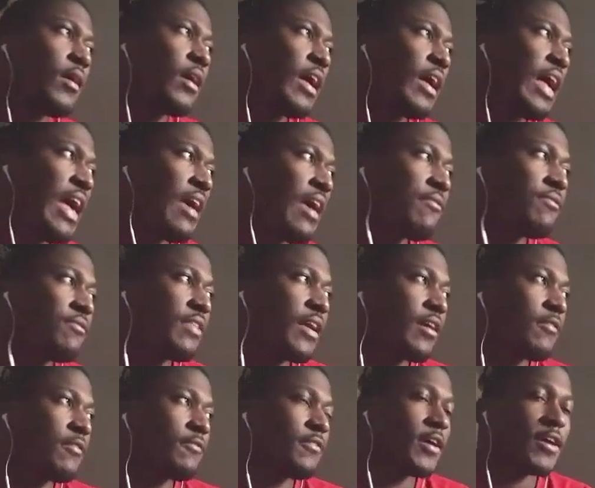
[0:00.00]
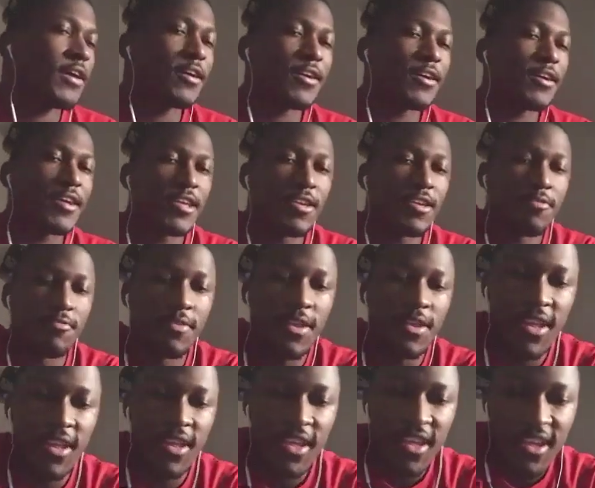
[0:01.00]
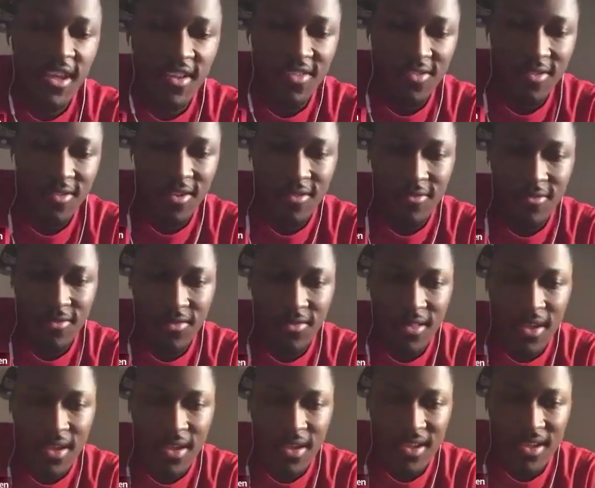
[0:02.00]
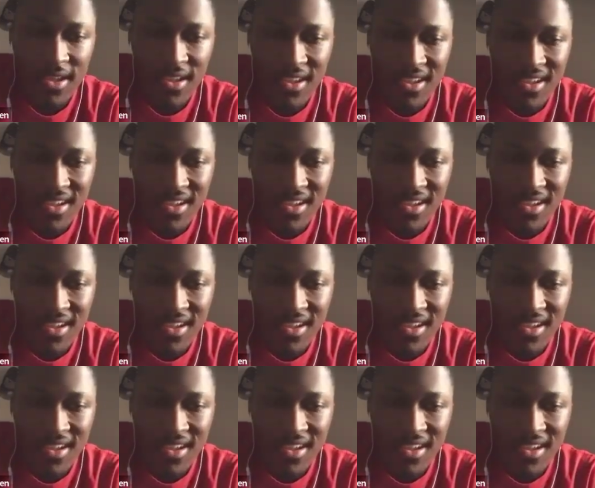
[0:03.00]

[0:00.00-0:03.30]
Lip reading: I have like a very unique history of like,